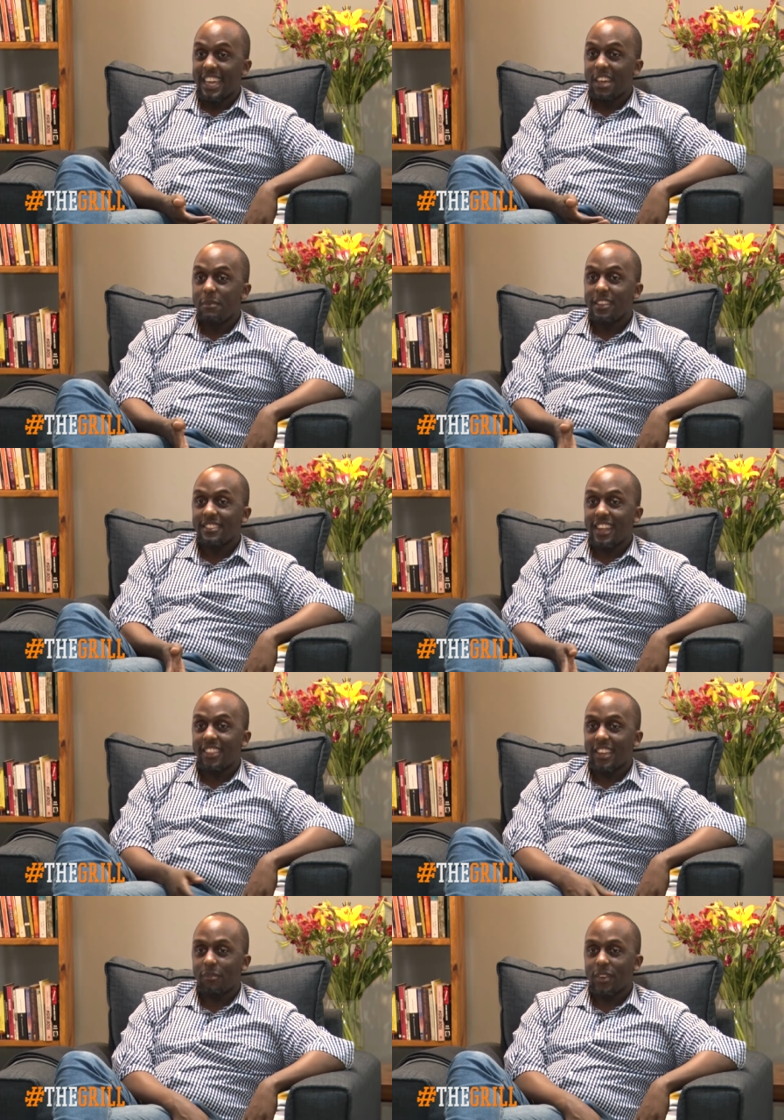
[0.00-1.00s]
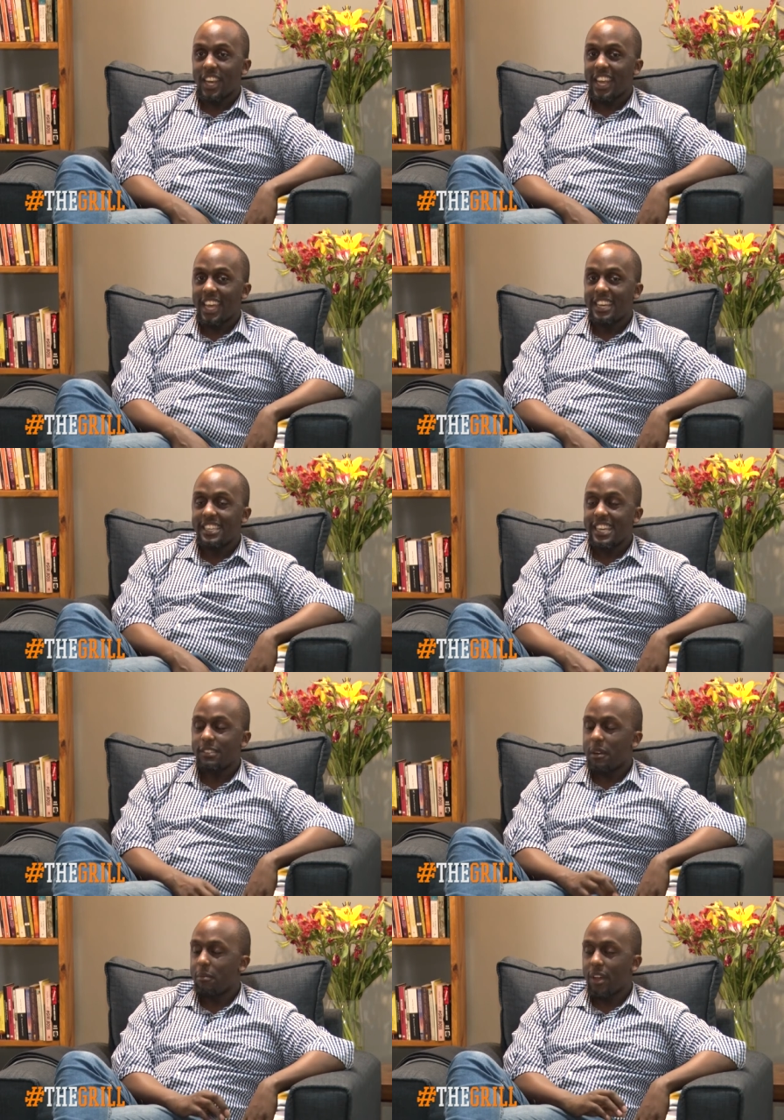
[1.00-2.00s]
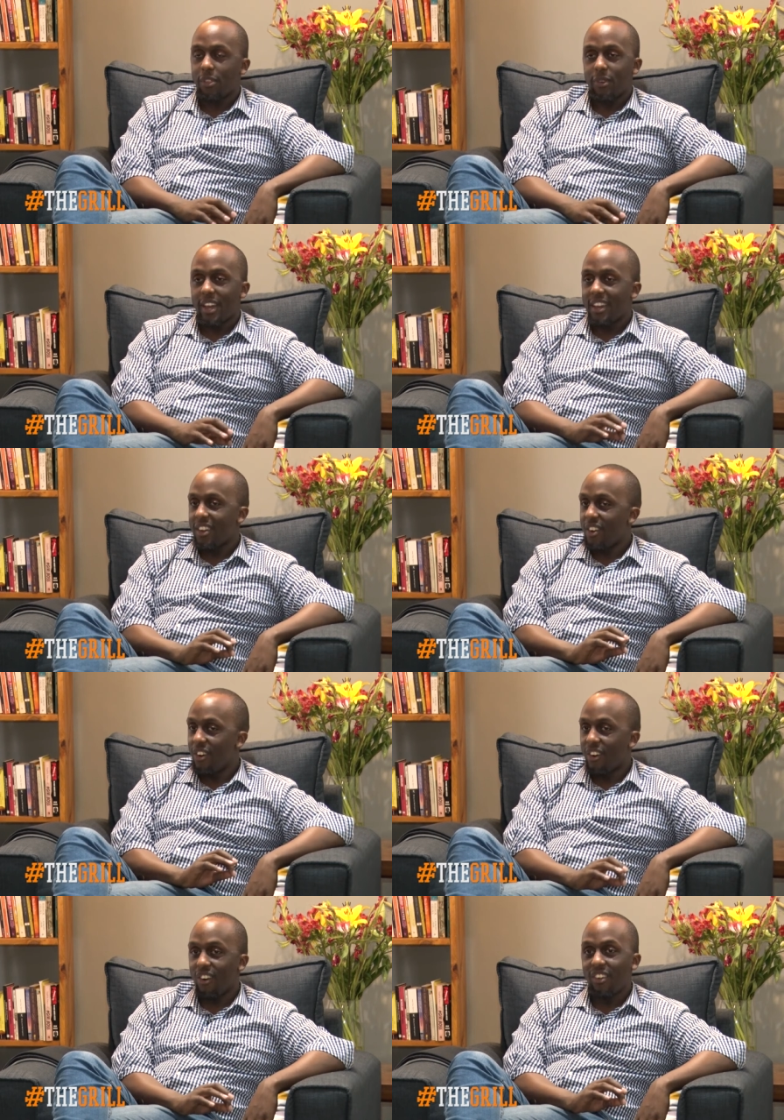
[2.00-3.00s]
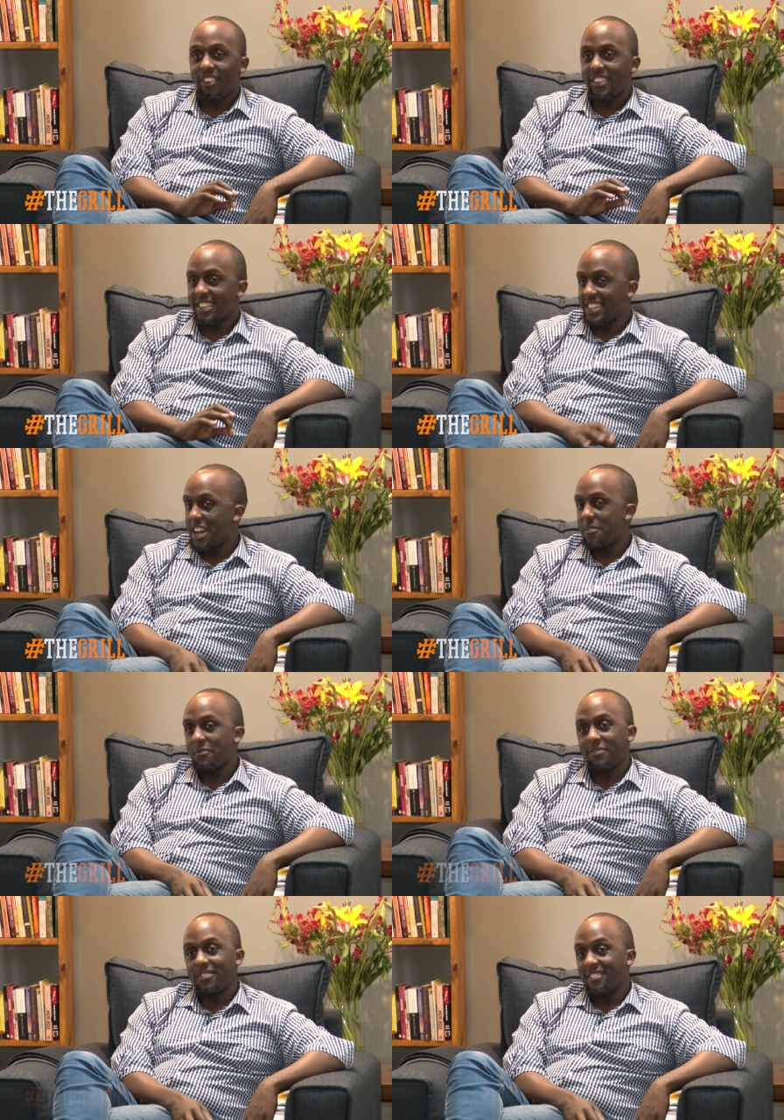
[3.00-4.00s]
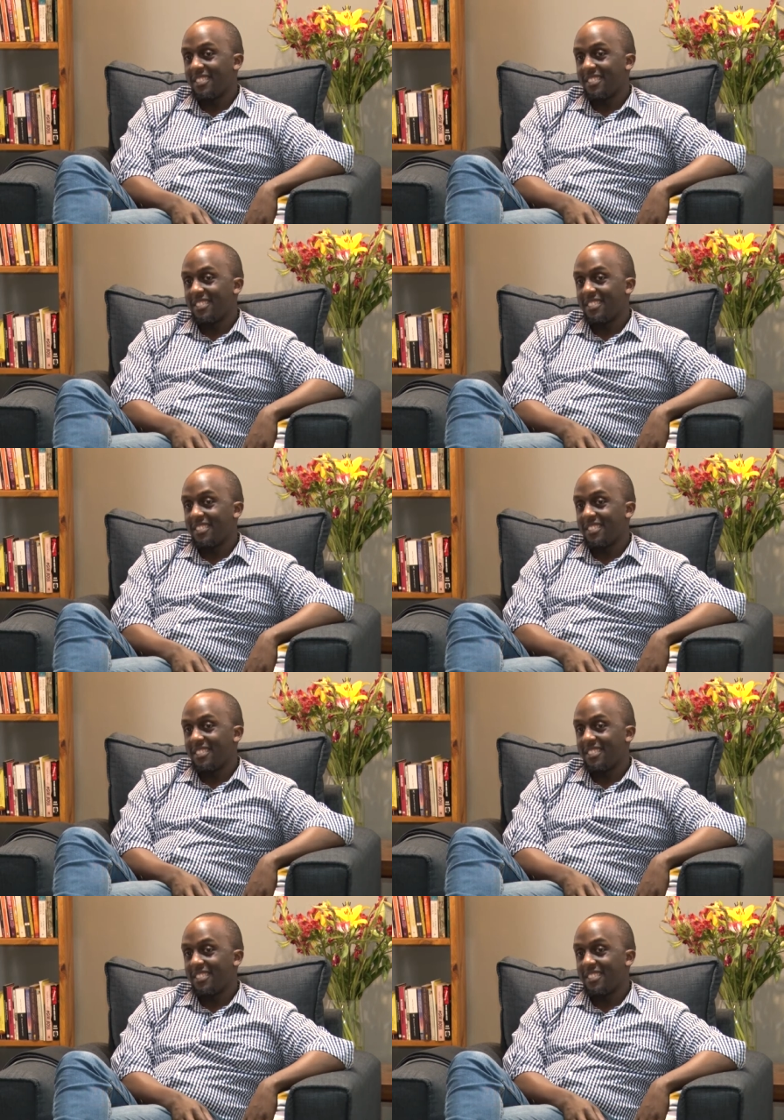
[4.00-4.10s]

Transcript: It means nothing, but it takes my breath away all the time.